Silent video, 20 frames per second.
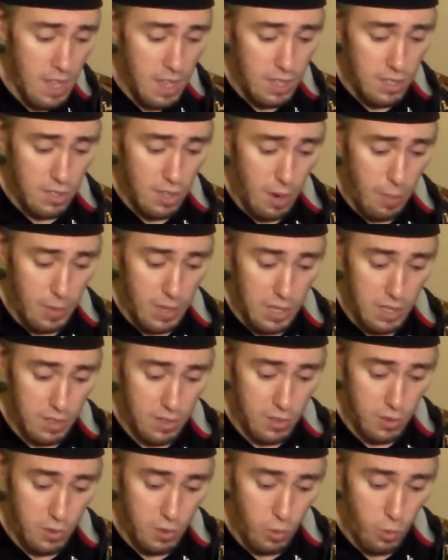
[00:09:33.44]
So I'm going to
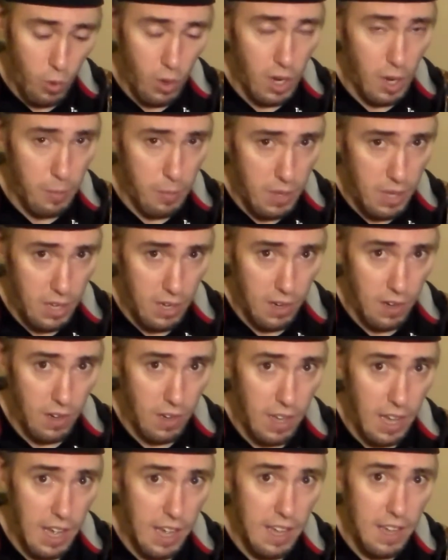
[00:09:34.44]
do the one up here,
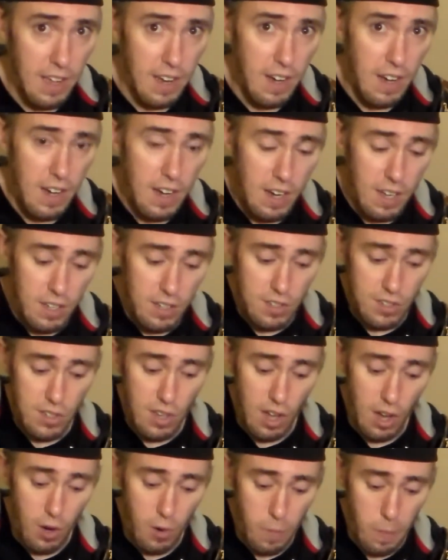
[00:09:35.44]
okay?
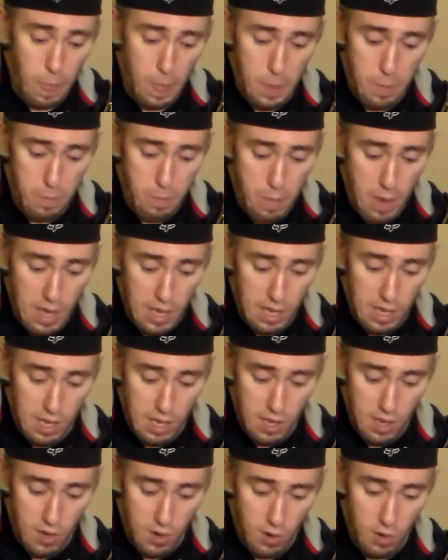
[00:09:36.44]
So
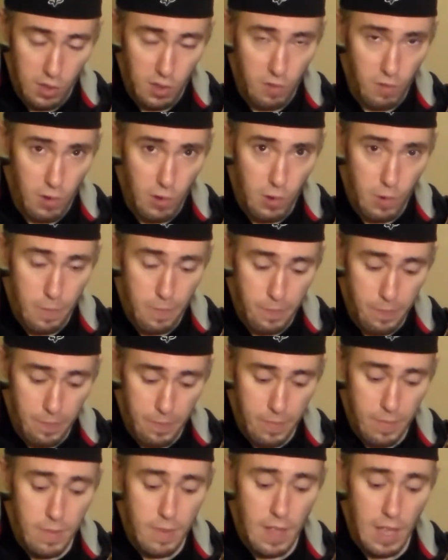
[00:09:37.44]
pinky on the root,
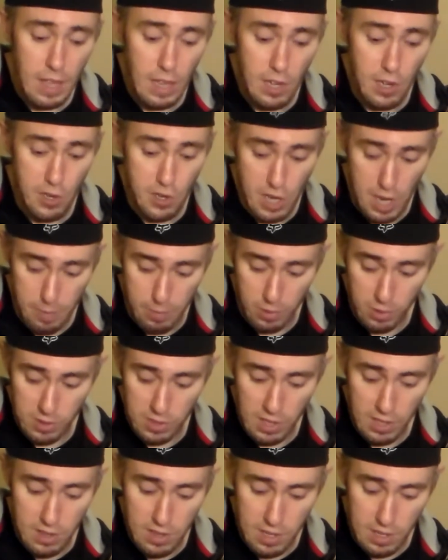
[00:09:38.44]
and then your shape looks
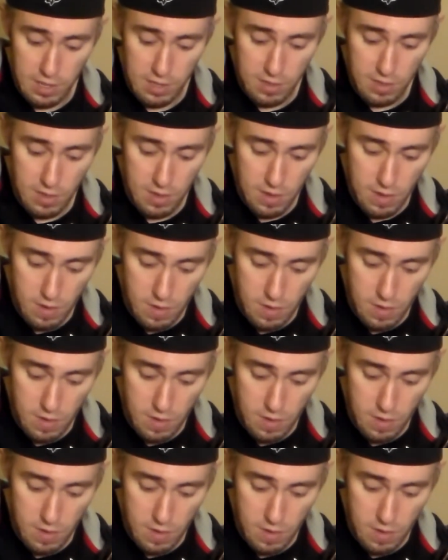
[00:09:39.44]
like this.